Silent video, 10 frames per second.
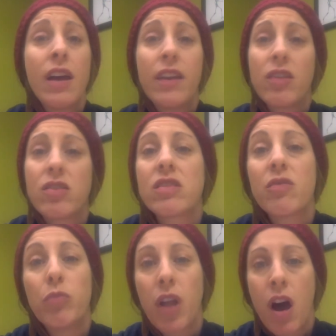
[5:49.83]
There are tons
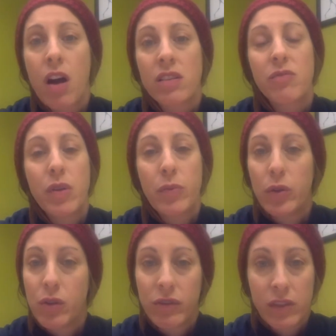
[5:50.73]
of blogs of people
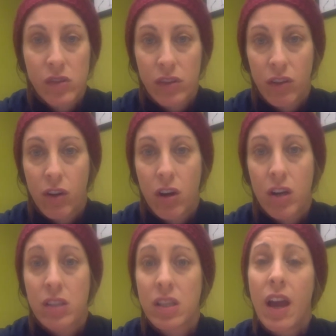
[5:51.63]
who have lived in their
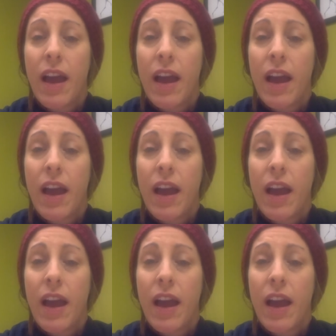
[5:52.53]
cars.